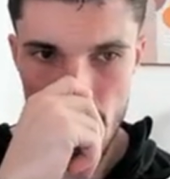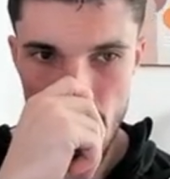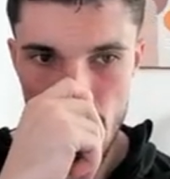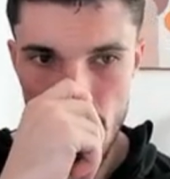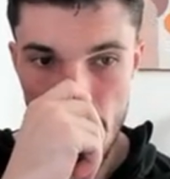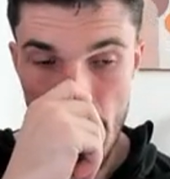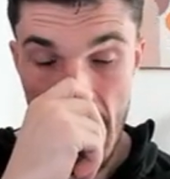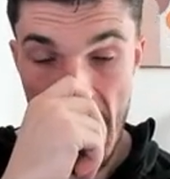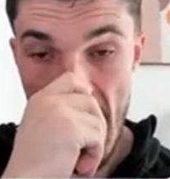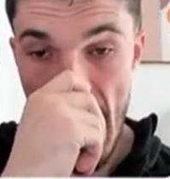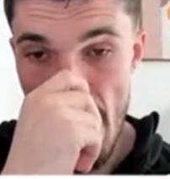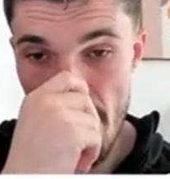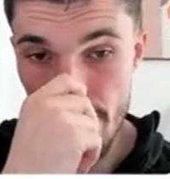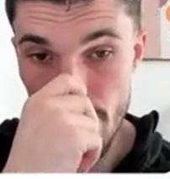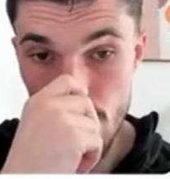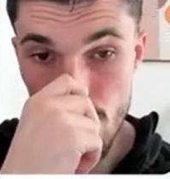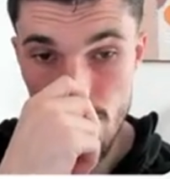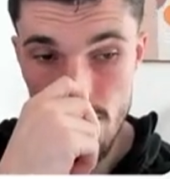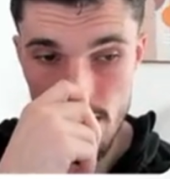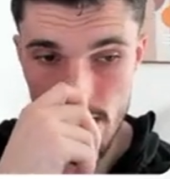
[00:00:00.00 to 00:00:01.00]
I
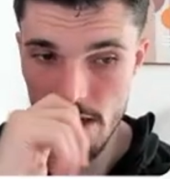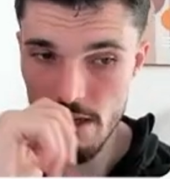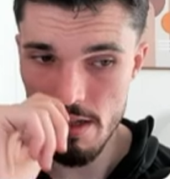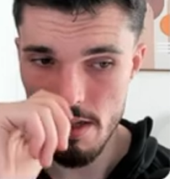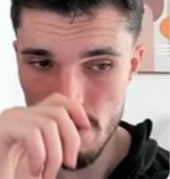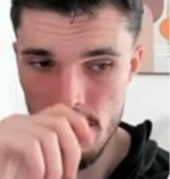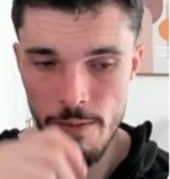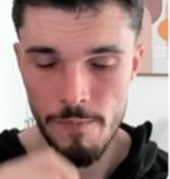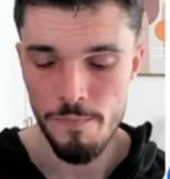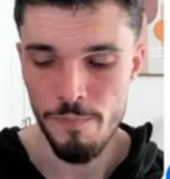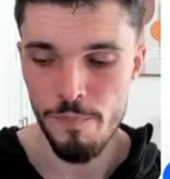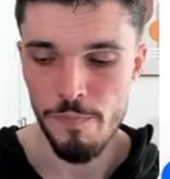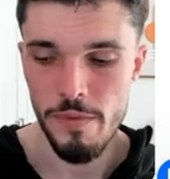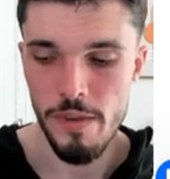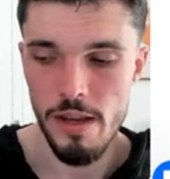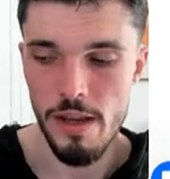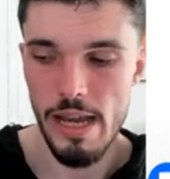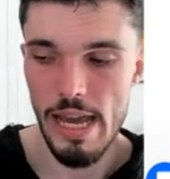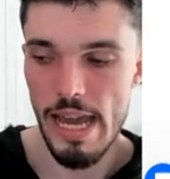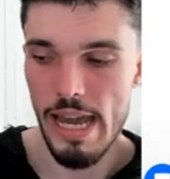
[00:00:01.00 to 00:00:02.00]
have used this,
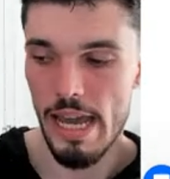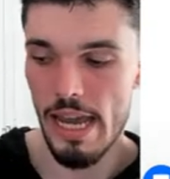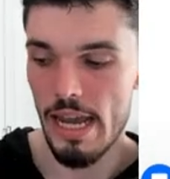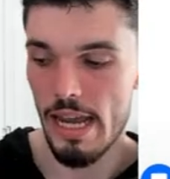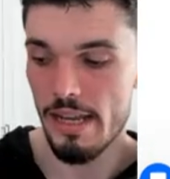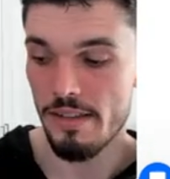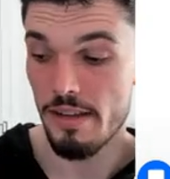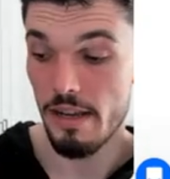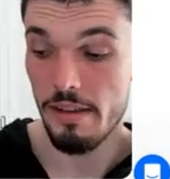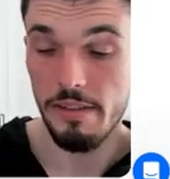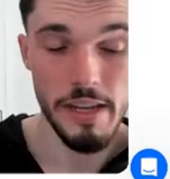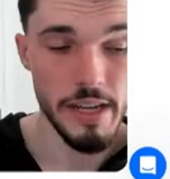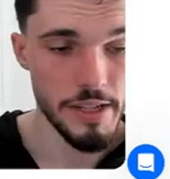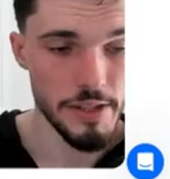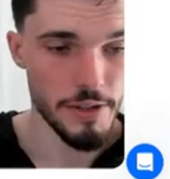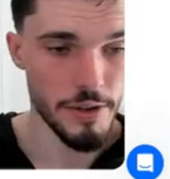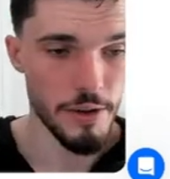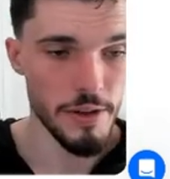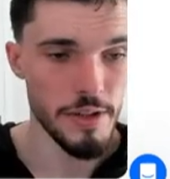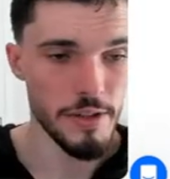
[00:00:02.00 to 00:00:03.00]
and I think
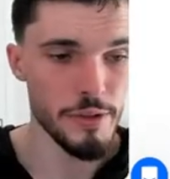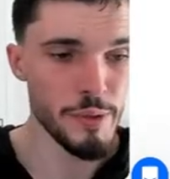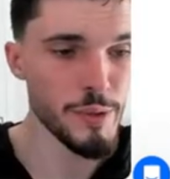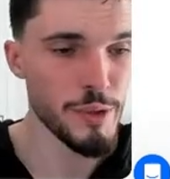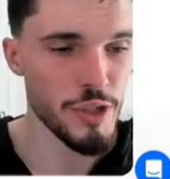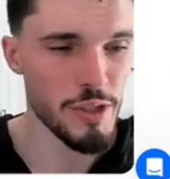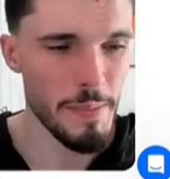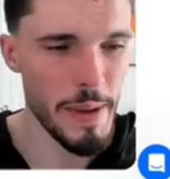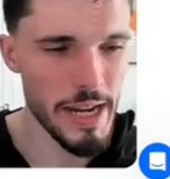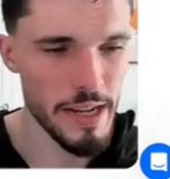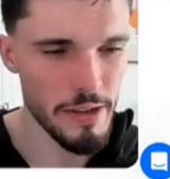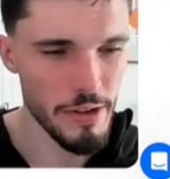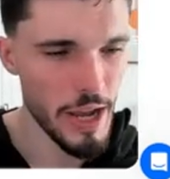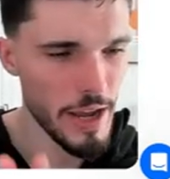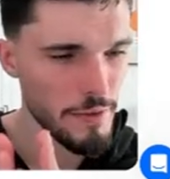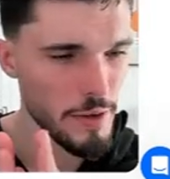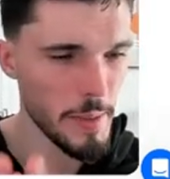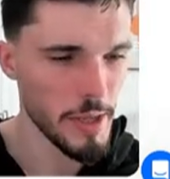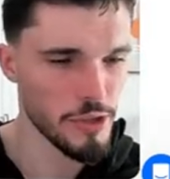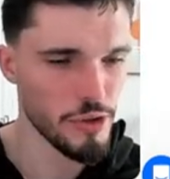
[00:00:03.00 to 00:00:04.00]
it's good. You
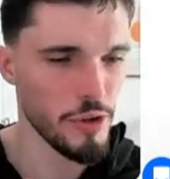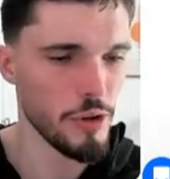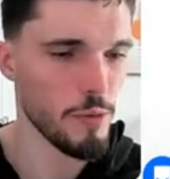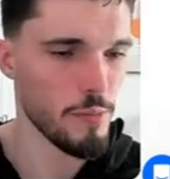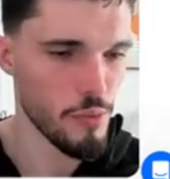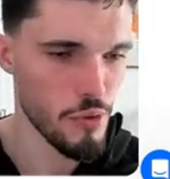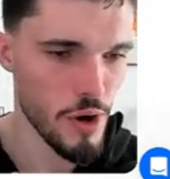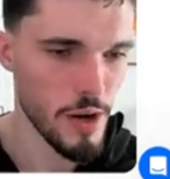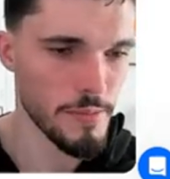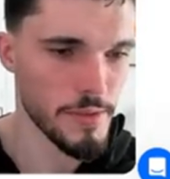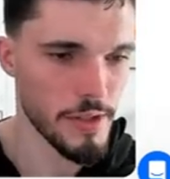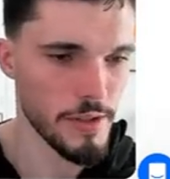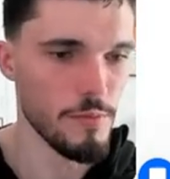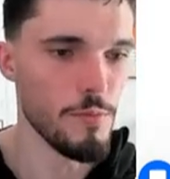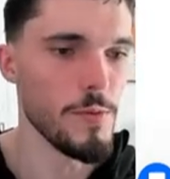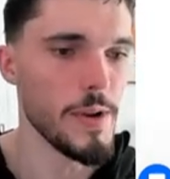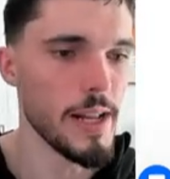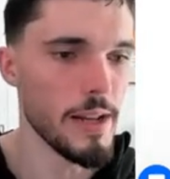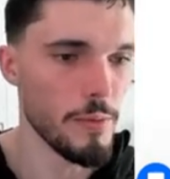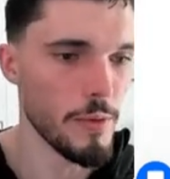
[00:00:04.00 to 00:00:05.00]
have to make sure you prompt it
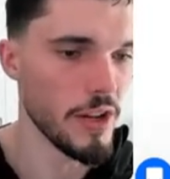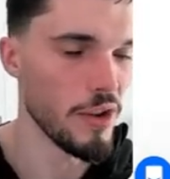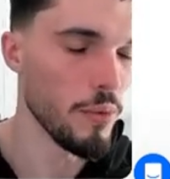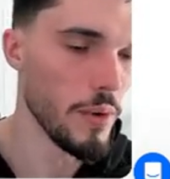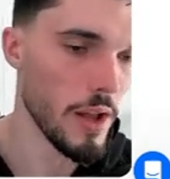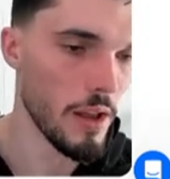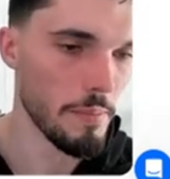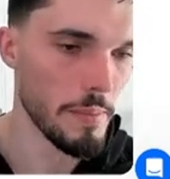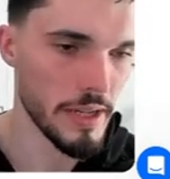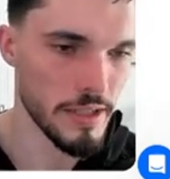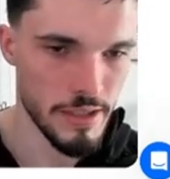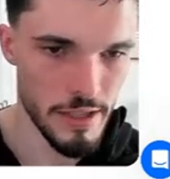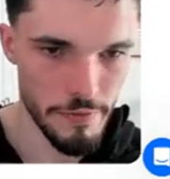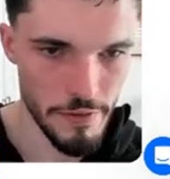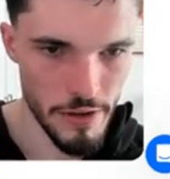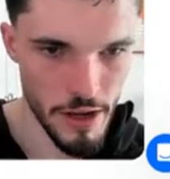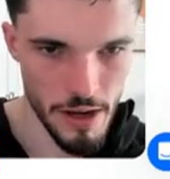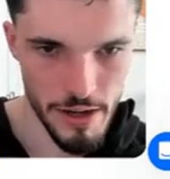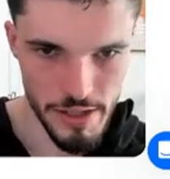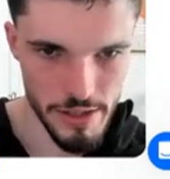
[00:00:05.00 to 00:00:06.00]
really, really well, because
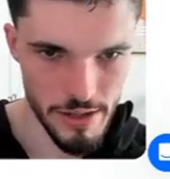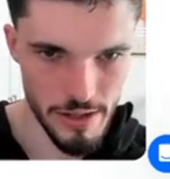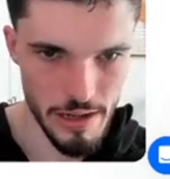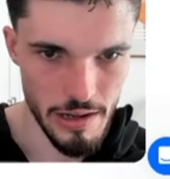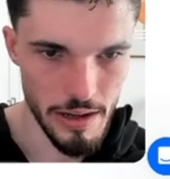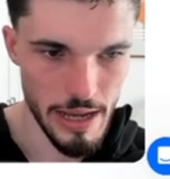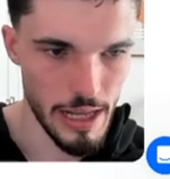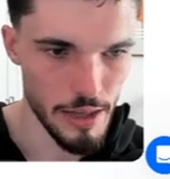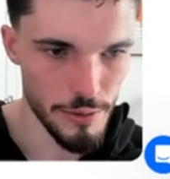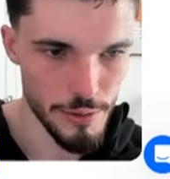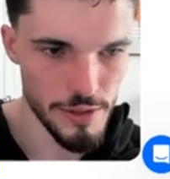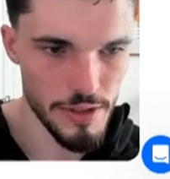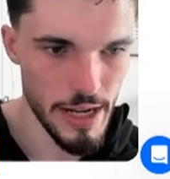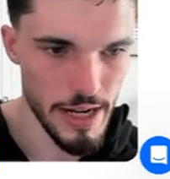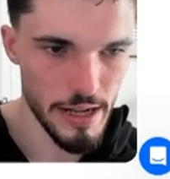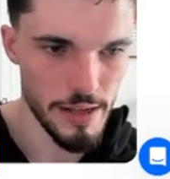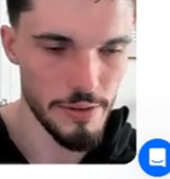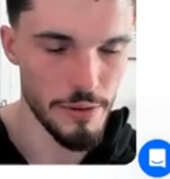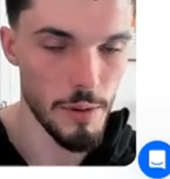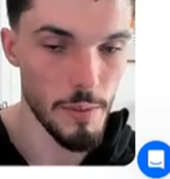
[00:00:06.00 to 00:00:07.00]
if not, it's gonna
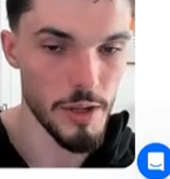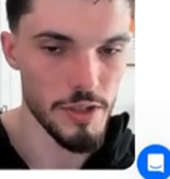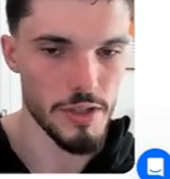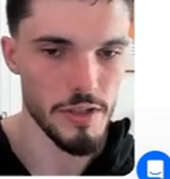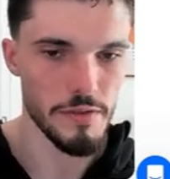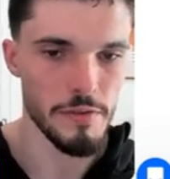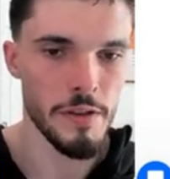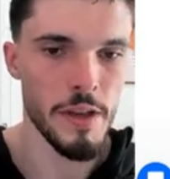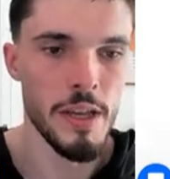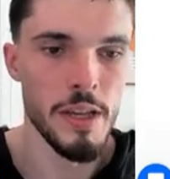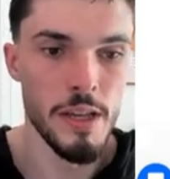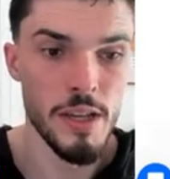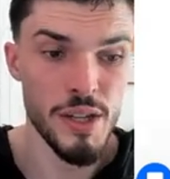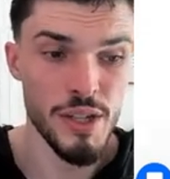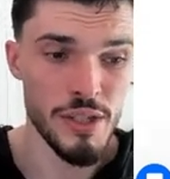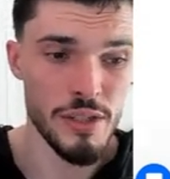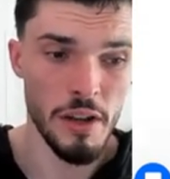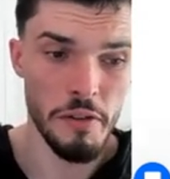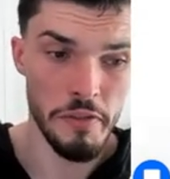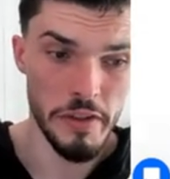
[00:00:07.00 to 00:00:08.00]
hallucinate and do a bunch of
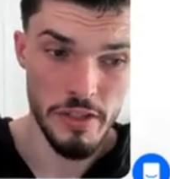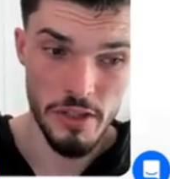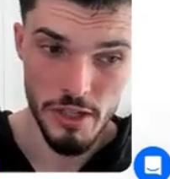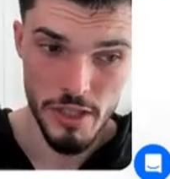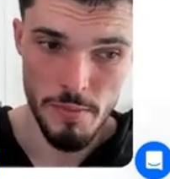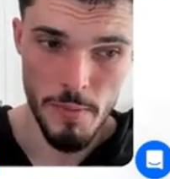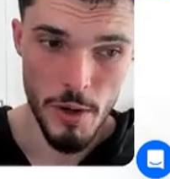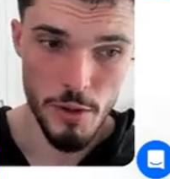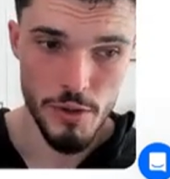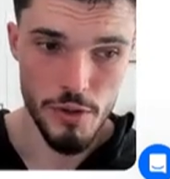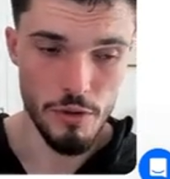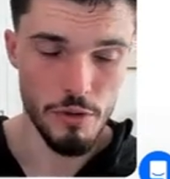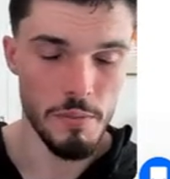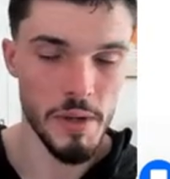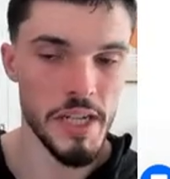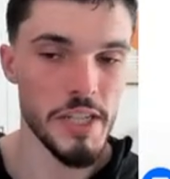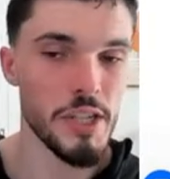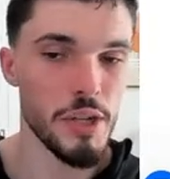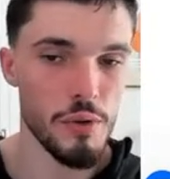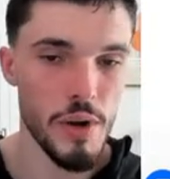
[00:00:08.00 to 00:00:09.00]
stuff it's not supposed to.
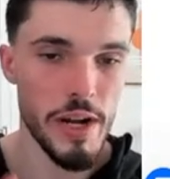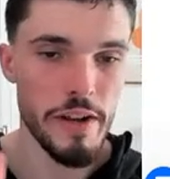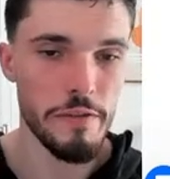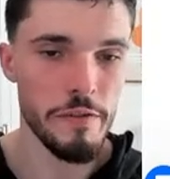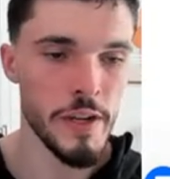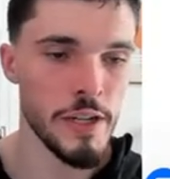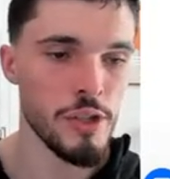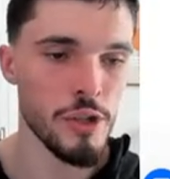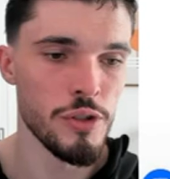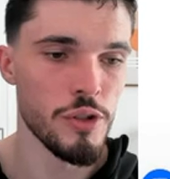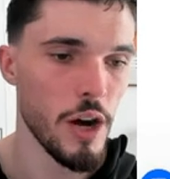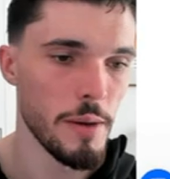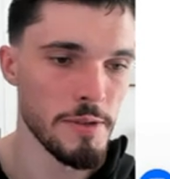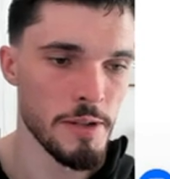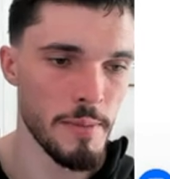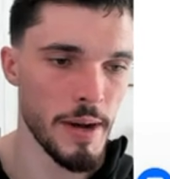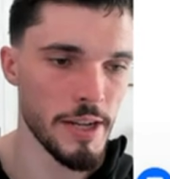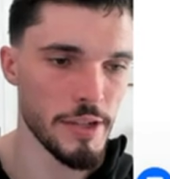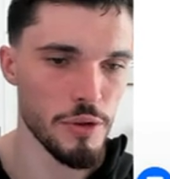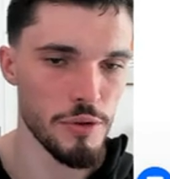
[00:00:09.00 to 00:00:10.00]
But it's a great feature to
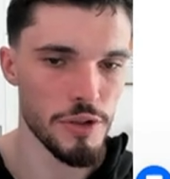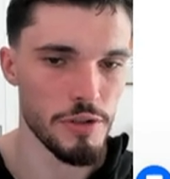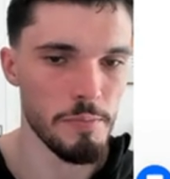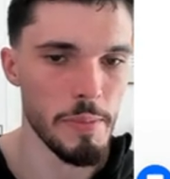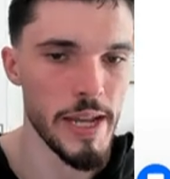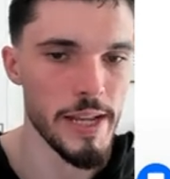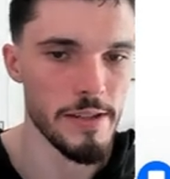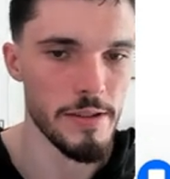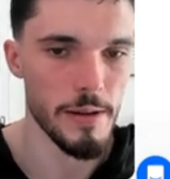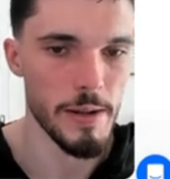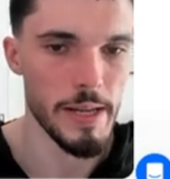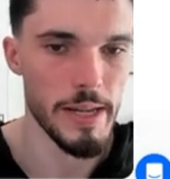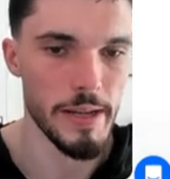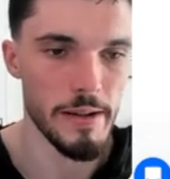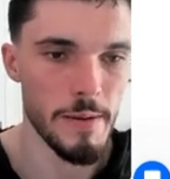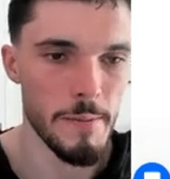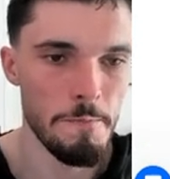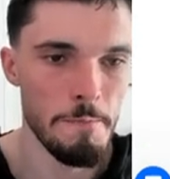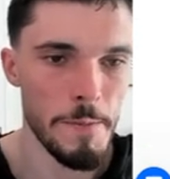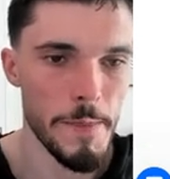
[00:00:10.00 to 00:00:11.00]
optimize your speed to lead.